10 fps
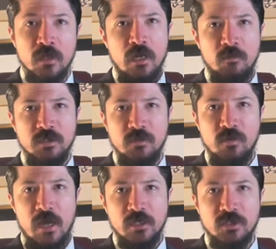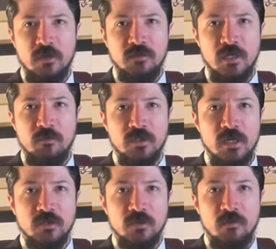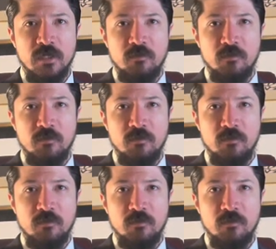An opposite reaction of a taper tantrum,